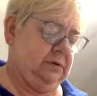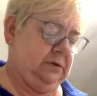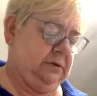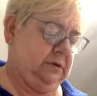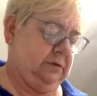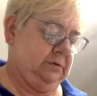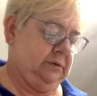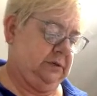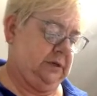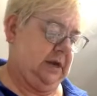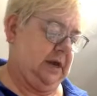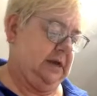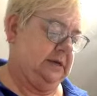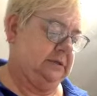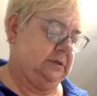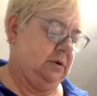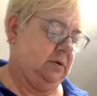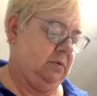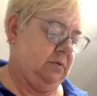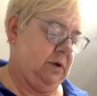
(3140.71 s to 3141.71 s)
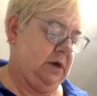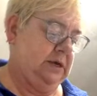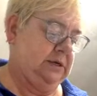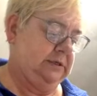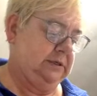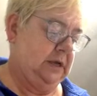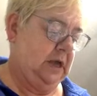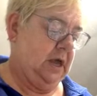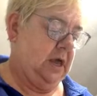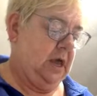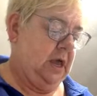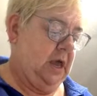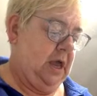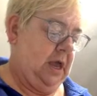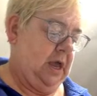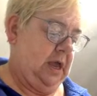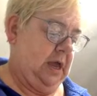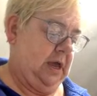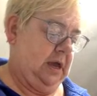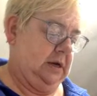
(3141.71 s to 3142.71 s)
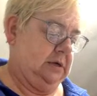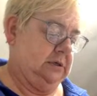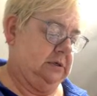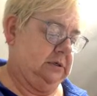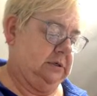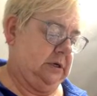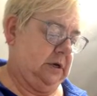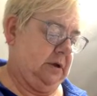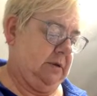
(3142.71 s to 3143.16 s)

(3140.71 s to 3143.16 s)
Susie, as always. And